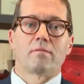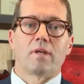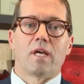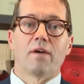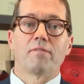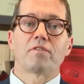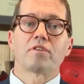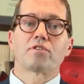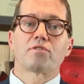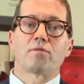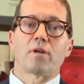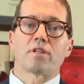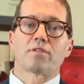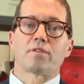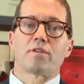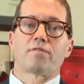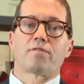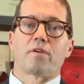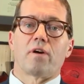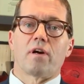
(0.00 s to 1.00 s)

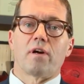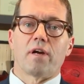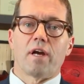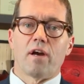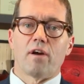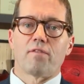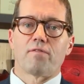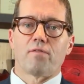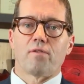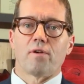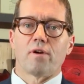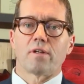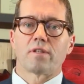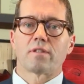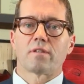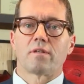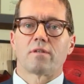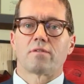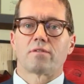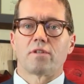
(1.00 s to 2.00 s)
infrastructure for our Air
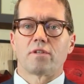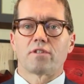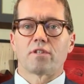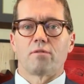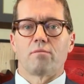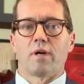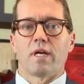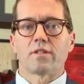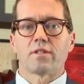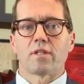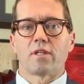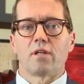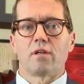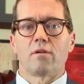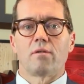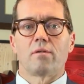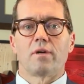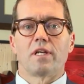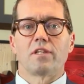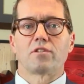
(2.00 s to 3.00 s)
Force, search and
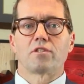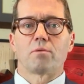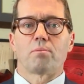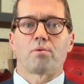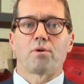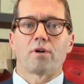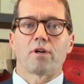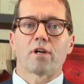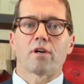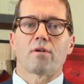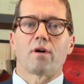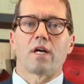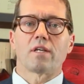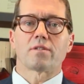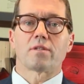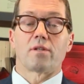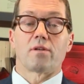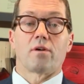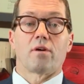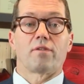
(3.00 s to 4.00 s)
rescue, and support
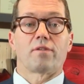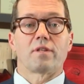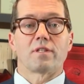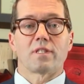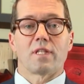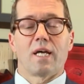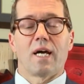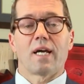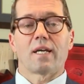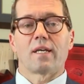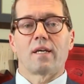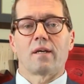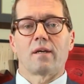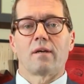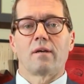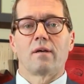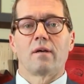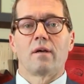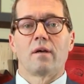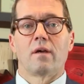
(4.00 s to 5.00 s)
across the north is lacking.
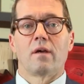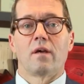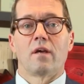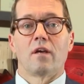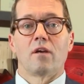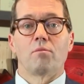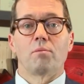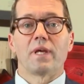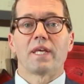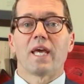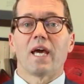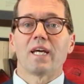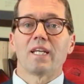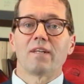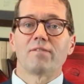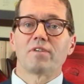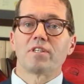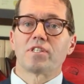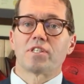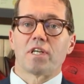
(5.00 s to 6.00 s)
We can't
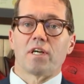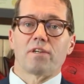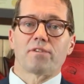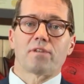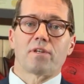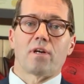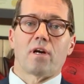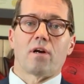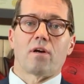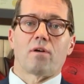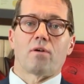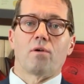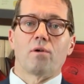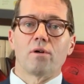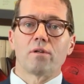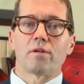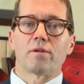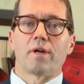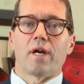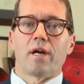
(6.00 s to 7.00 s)
even shelter our
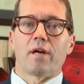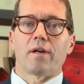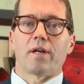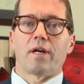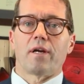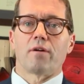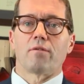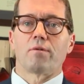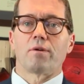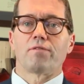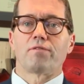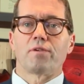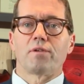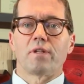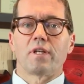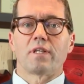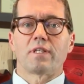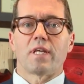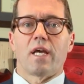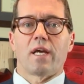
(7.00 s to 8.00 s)
older air-to-air
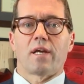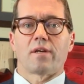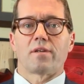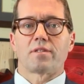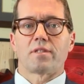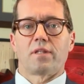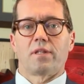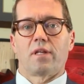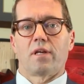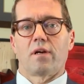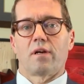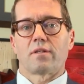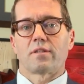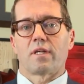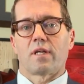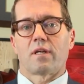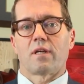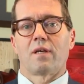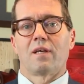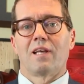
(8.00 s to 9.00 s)
refueling tankers in the
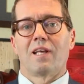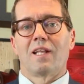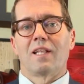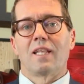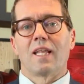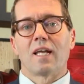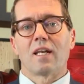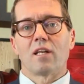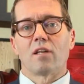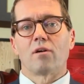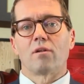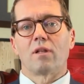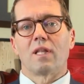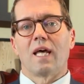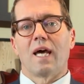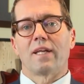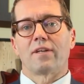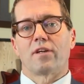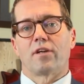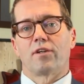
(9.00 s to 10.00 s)
Arctic, let alone
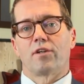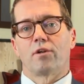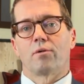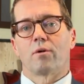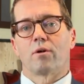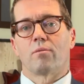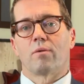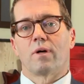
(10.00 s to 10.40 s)
land our newer